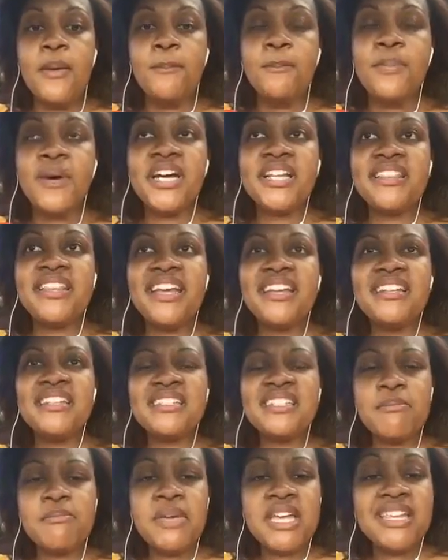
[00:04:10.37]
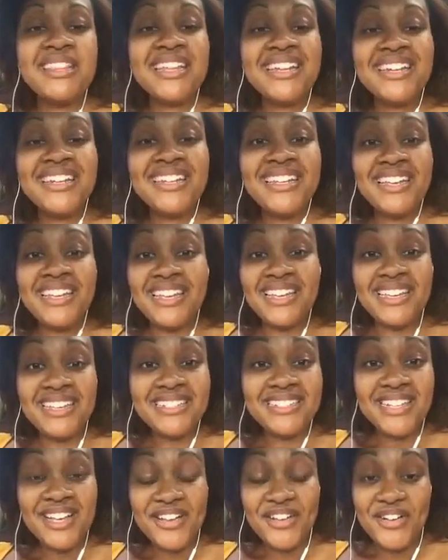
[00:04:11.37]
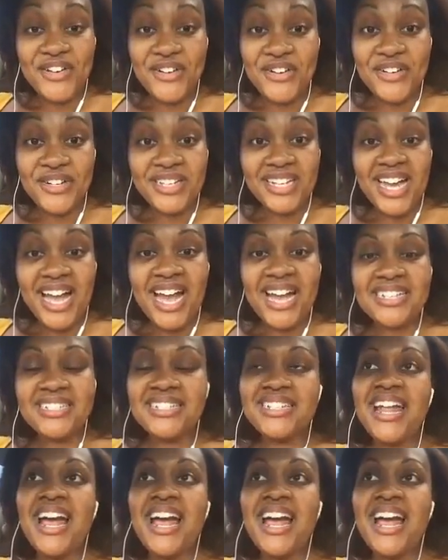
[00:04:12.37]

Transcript: But that doesn't mean that it is good, guys.